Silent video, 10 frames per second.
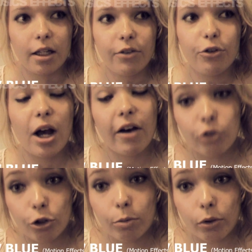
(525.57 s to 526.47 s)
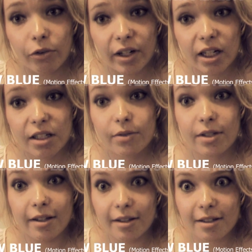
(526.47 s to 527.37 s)
if you have New Blue effects,
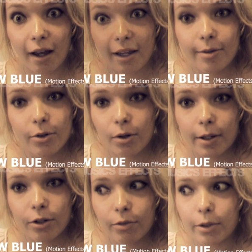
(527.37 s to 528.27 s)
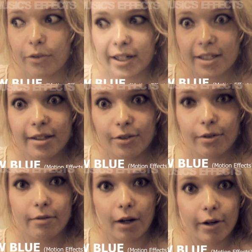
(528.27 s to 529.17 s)
see this, I keep talking about New Blue effects,
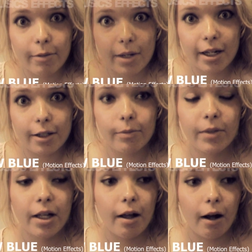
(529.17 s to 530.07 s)
I recommend getting them.